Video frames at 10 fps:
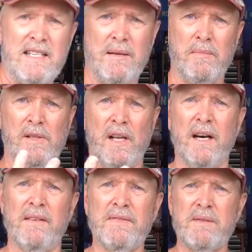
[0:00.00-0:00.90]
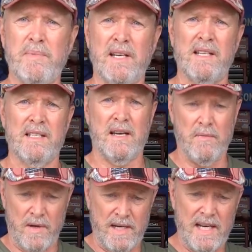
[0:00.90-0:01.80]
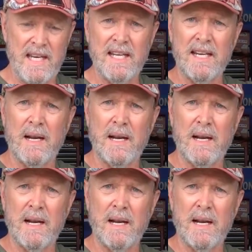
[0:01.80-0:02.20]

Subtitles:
some gloves because I wanted to heat